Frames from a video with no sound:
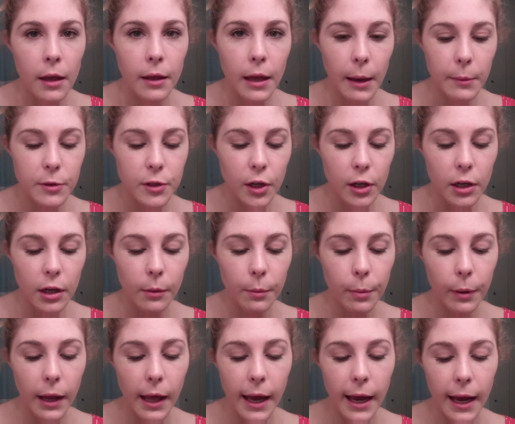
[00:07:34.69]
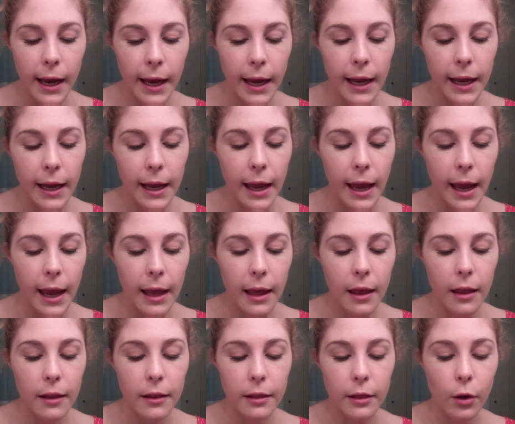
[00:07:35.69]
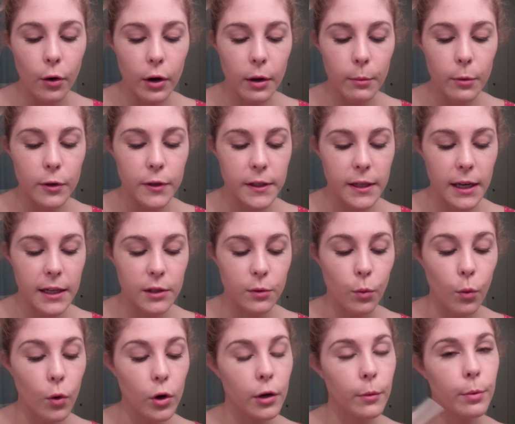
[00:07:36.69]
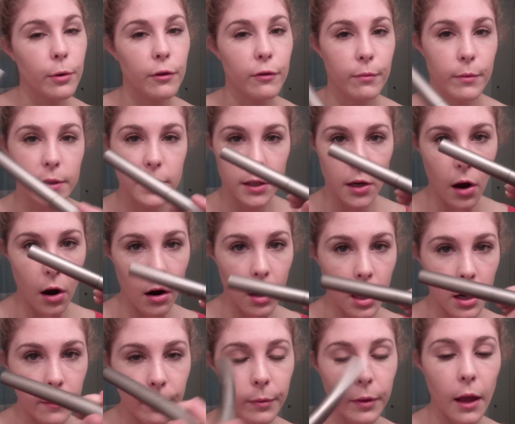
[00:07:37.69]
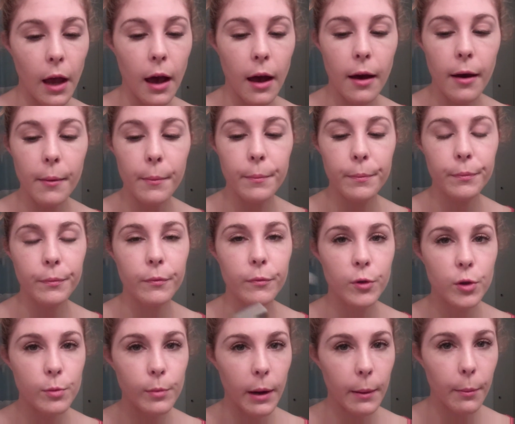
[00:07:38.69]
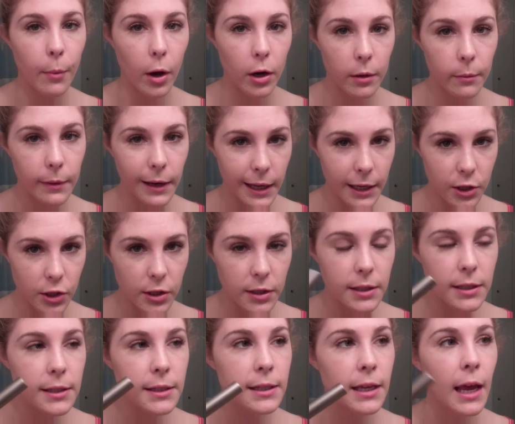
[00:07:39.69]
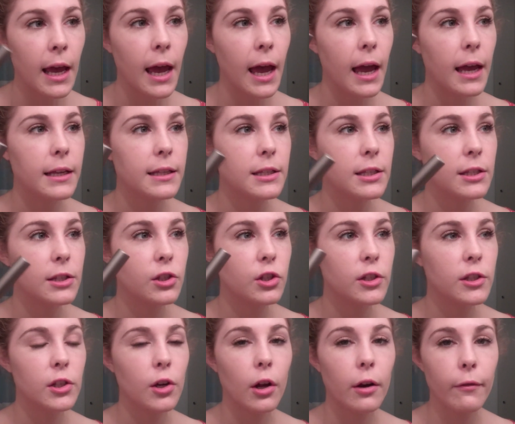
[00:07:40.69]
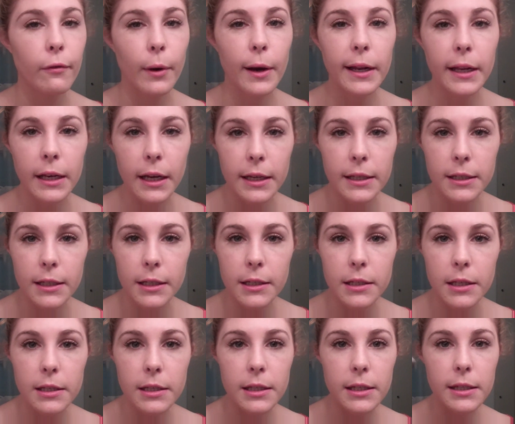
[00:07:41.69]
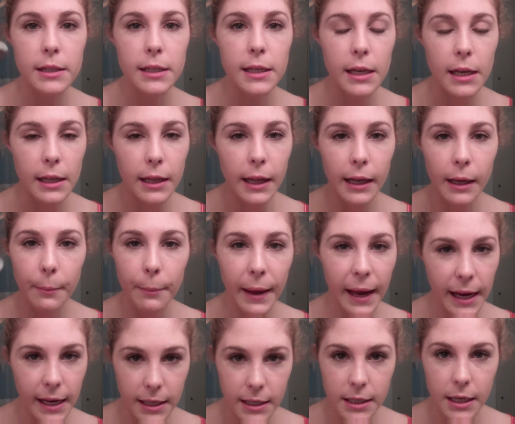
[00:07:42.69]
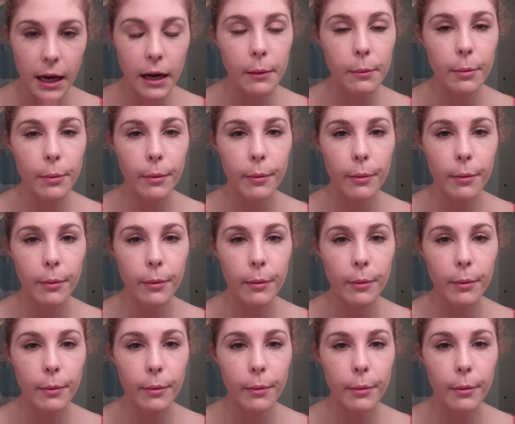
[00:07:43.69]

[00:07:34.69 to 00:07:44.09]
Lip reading: I'm just going to apply Laura Mercier's waterproof mascara to my bottom lashes. It's just got a really nice consistency, like a paint type